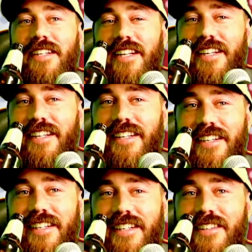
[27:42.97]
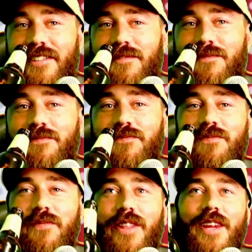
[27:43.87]
Yeah, that's it. That's it.
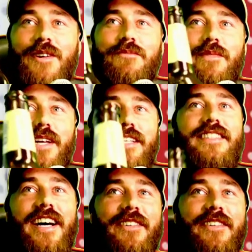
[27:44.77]
Well,